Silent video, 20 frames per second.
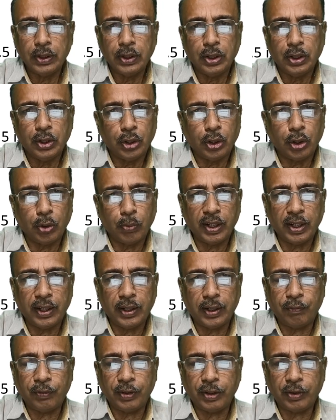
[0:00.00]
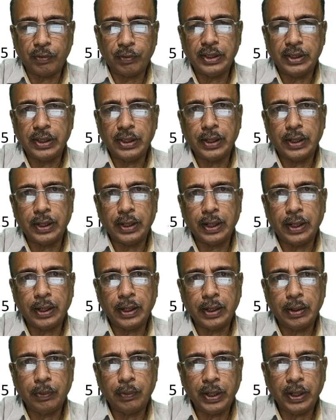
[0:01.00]
Cumulative frequency, again I
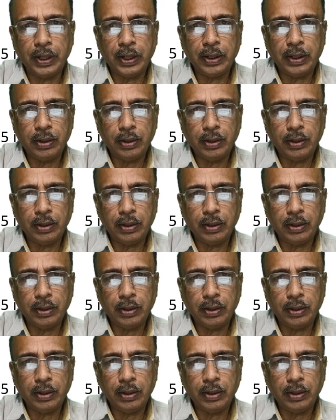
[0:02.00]
repeat,